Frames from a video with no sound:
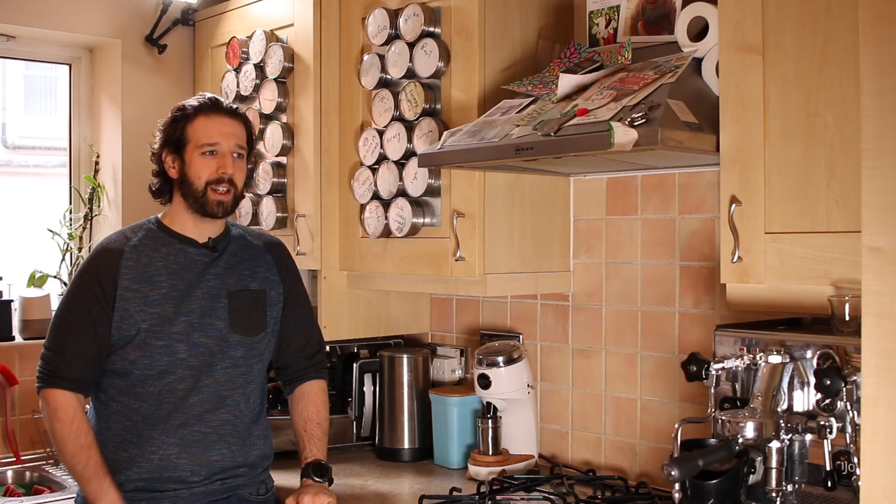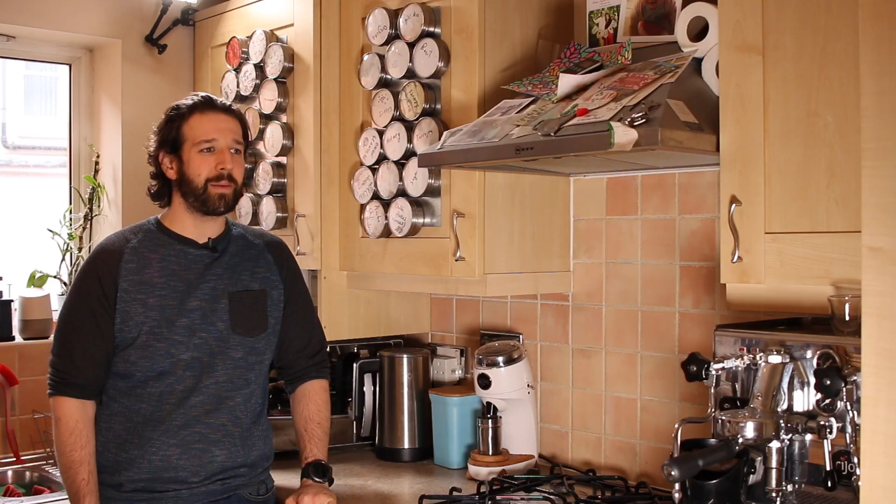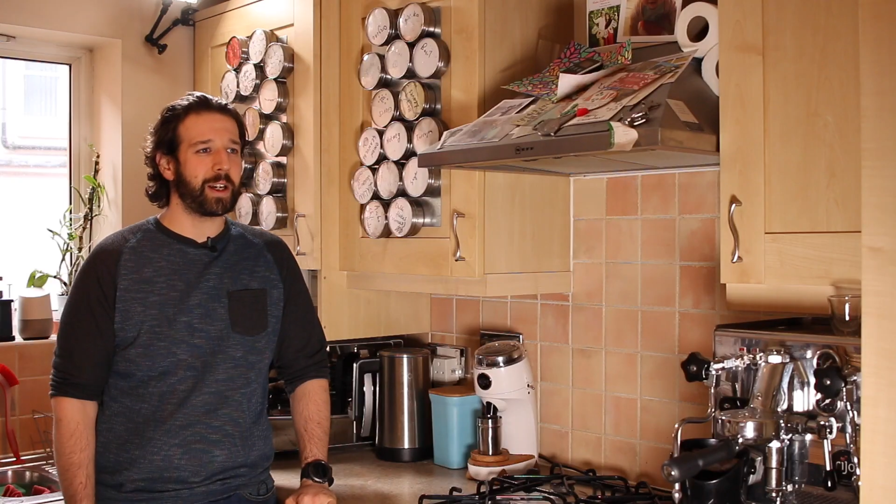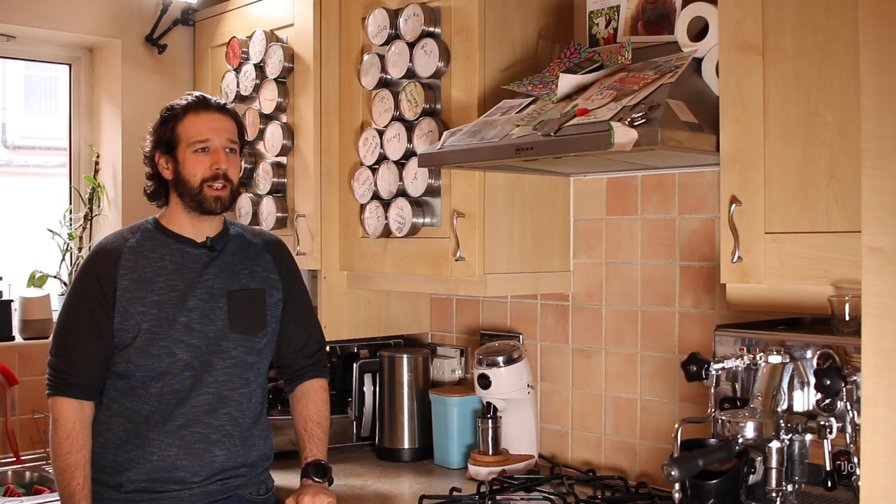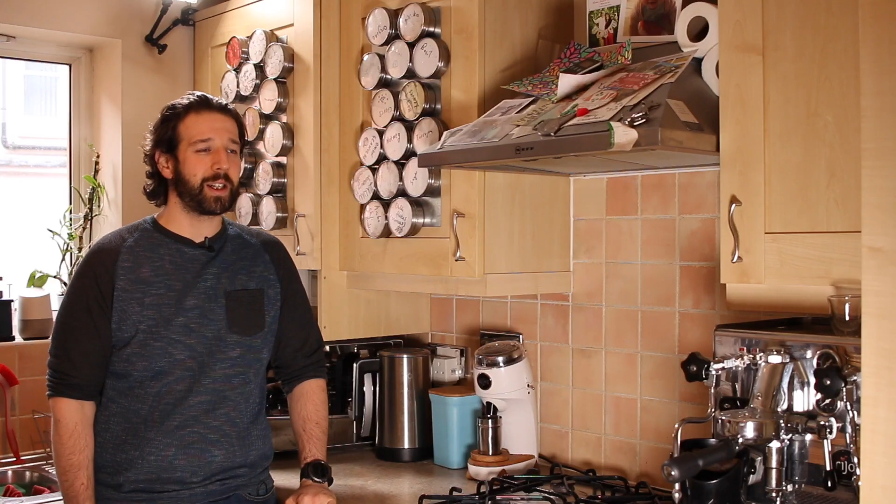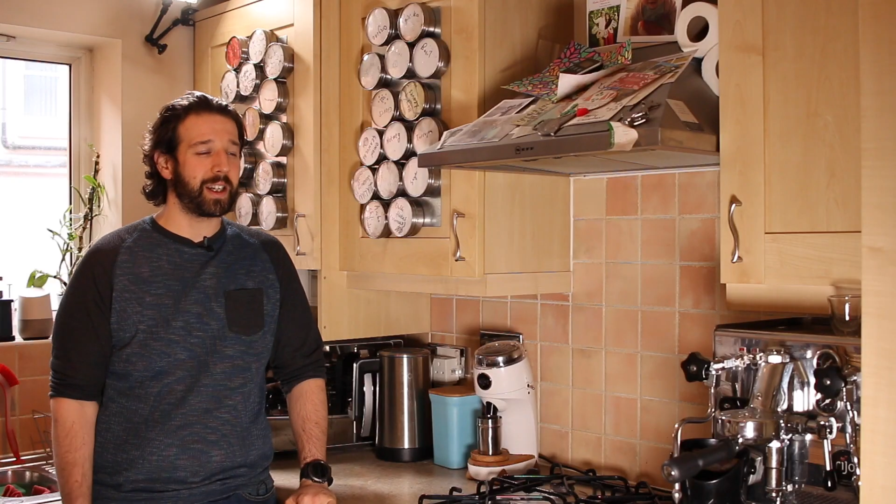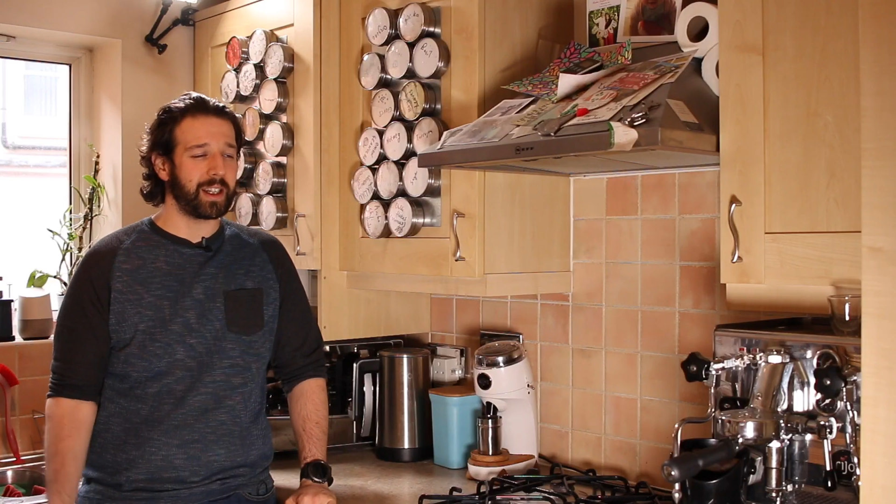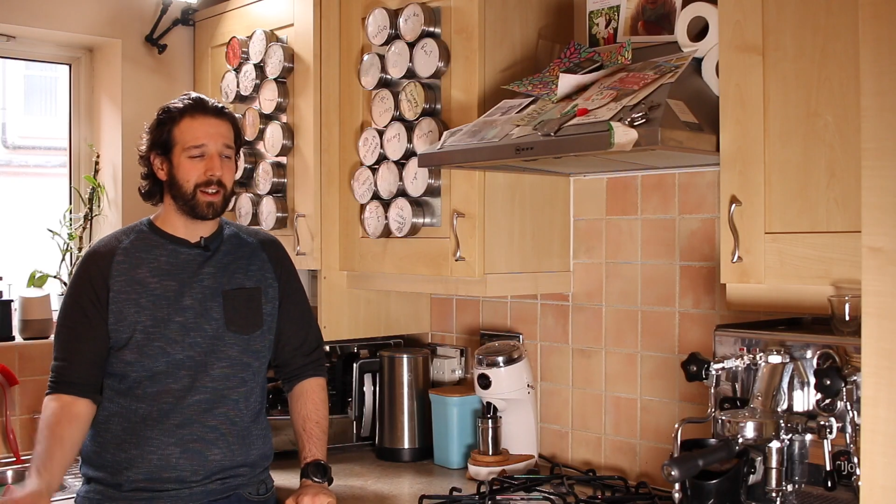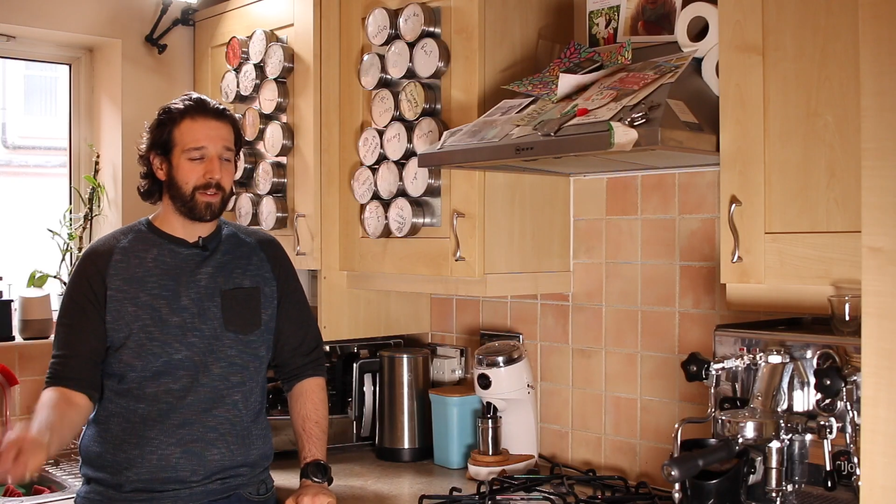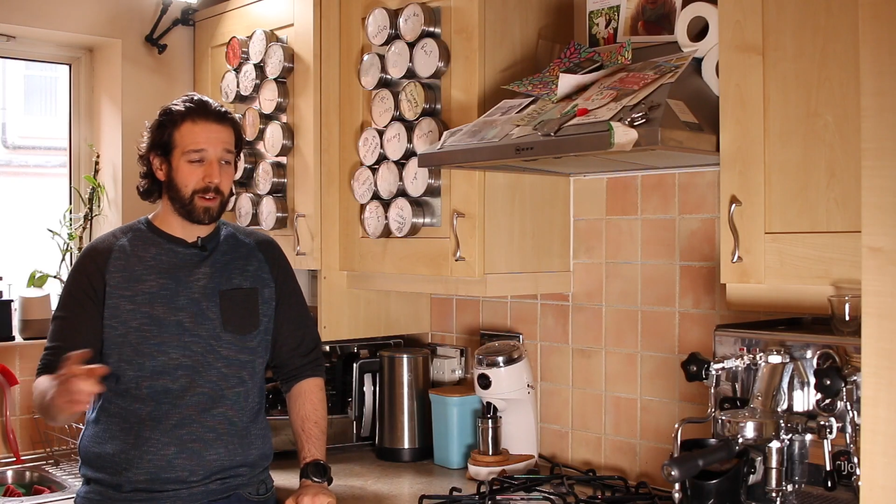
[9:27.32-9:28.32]
thing to mention,
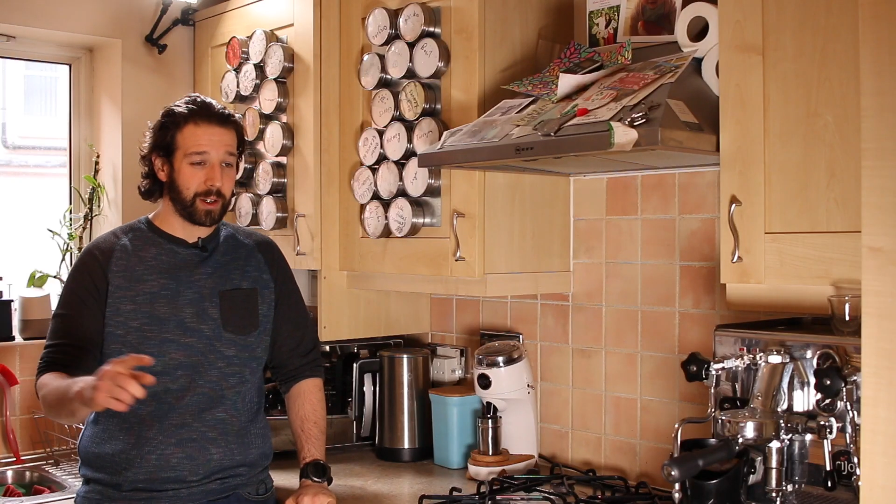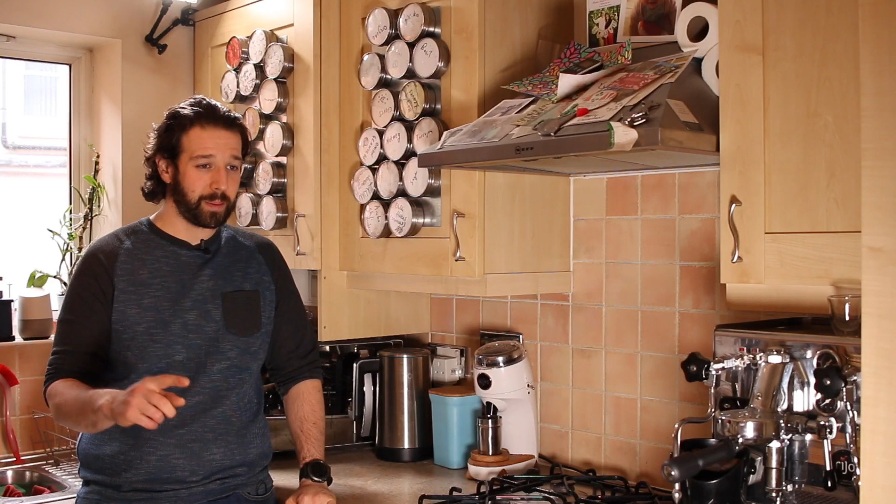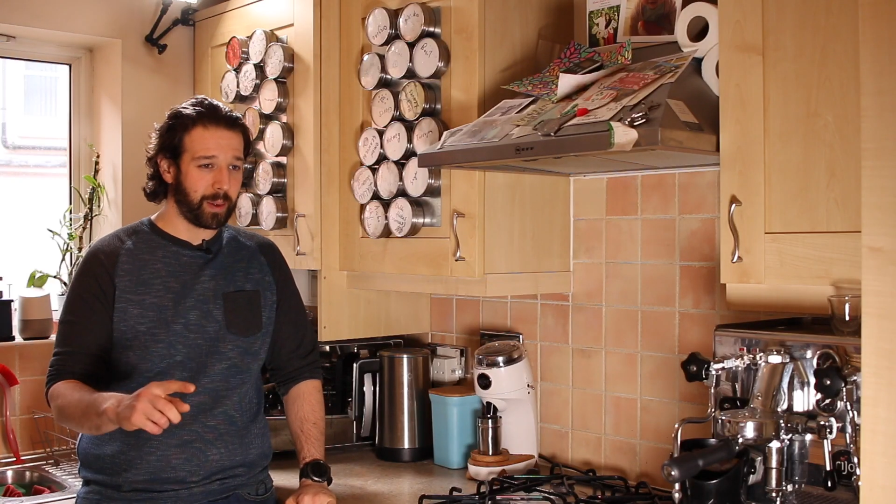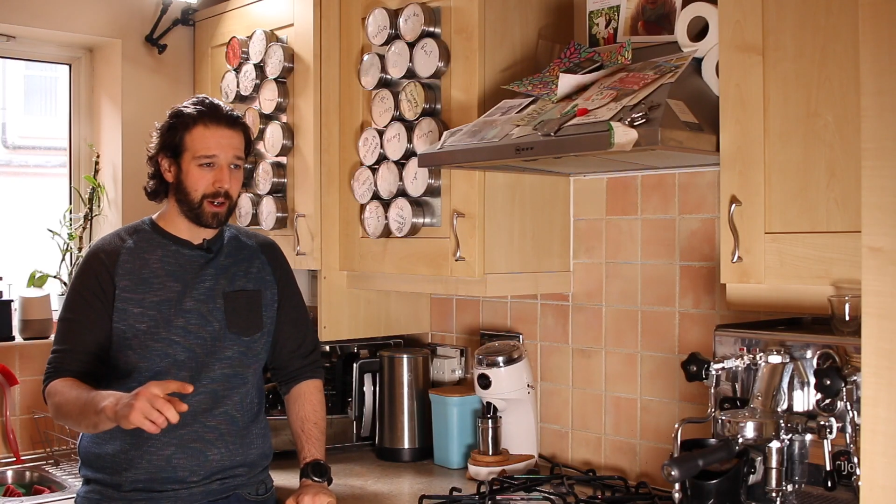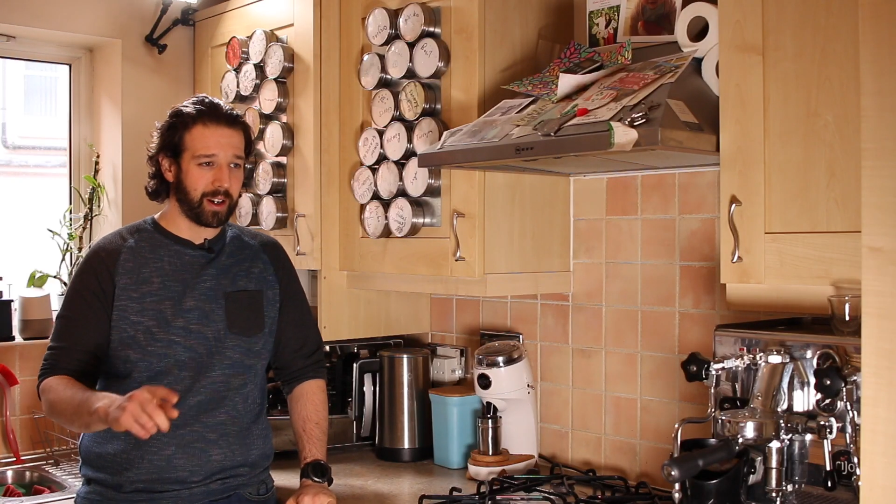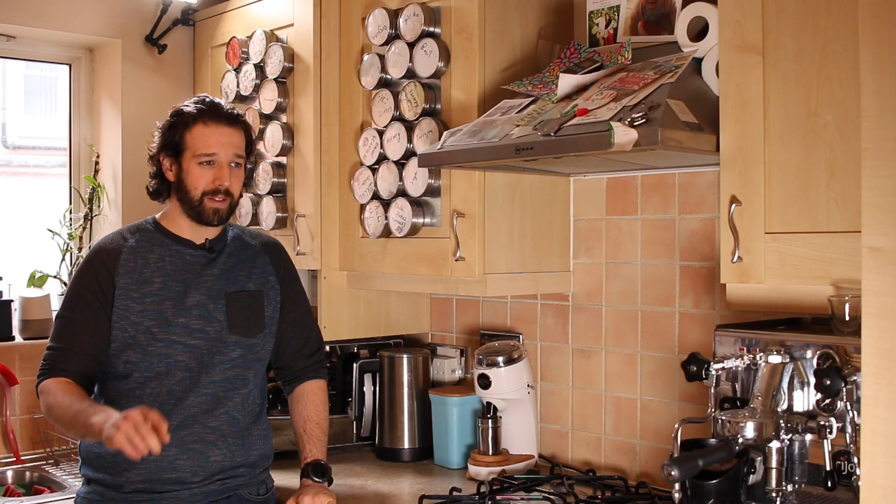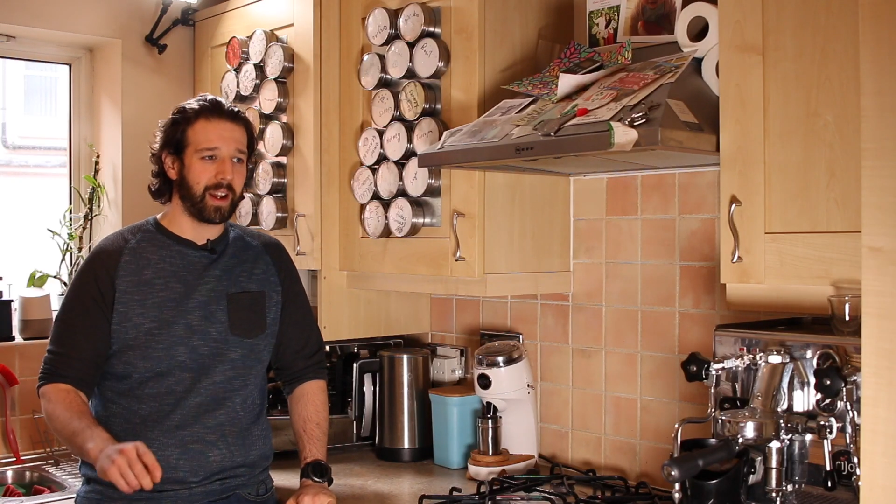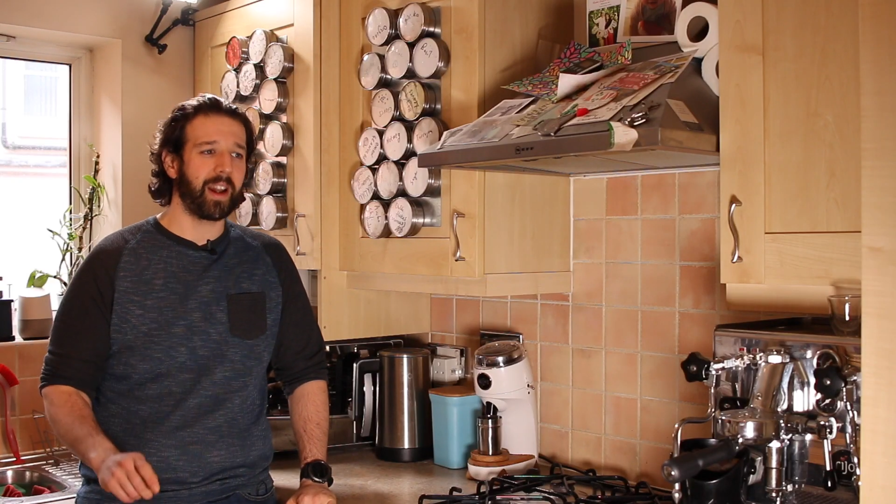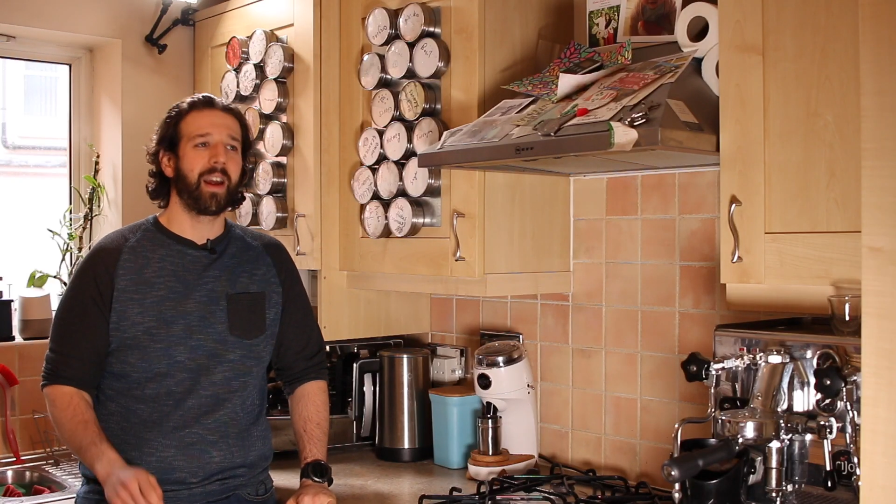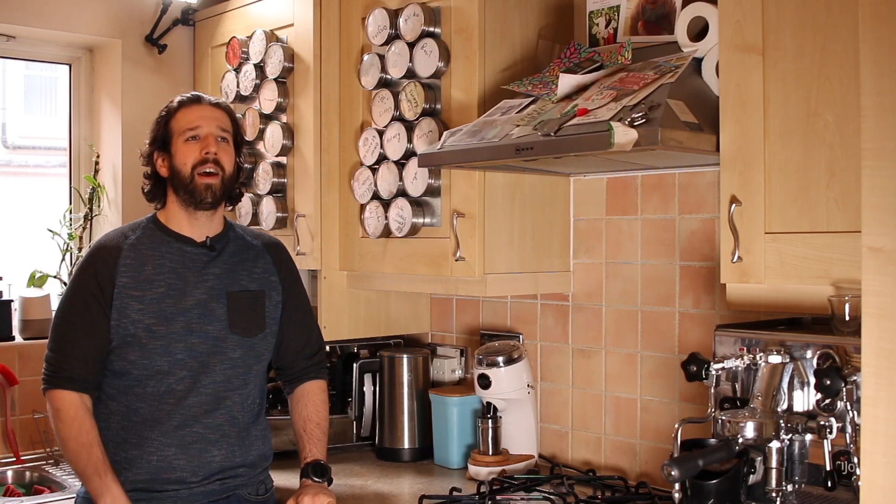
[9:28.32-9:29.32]
in the first part of
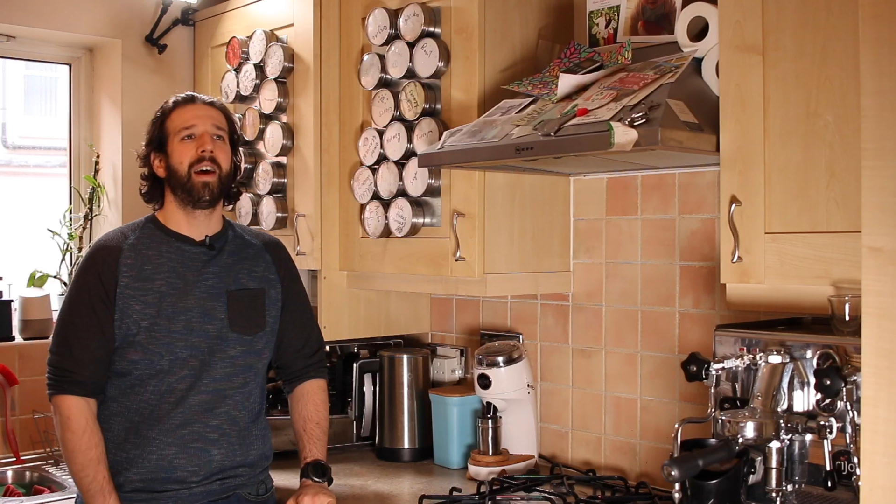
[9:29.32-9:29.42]
it,